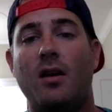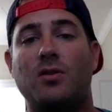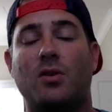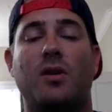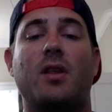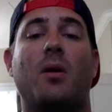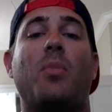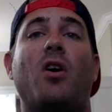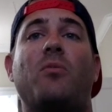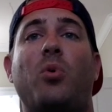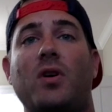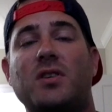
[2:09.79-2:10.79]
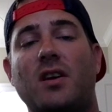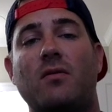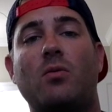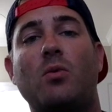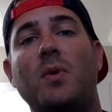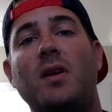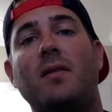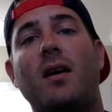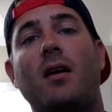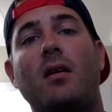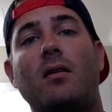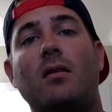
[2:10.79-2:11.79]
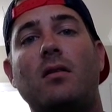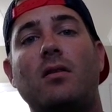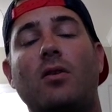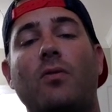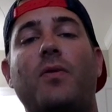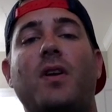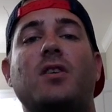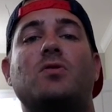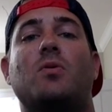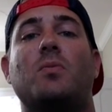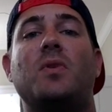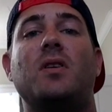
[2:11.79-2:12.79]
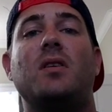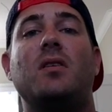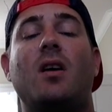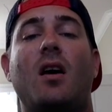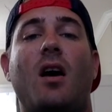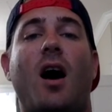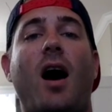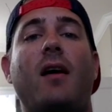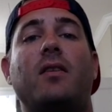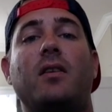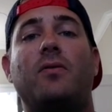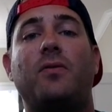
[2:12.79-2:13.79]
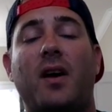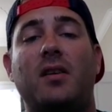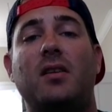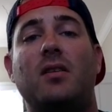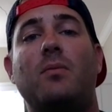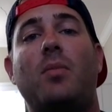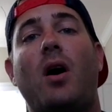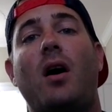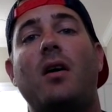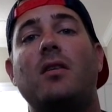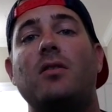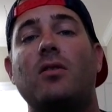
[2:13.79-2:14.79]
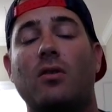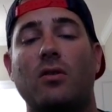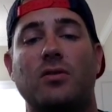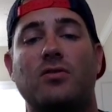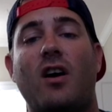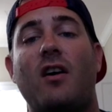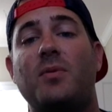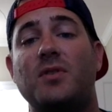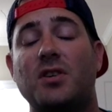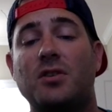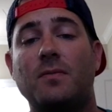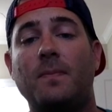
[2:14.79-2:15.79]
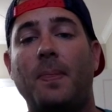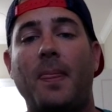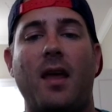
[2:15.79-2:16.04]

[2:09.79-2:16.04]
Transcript: So anything above 0.7 would mean that your finish would be highly affected by your draft position.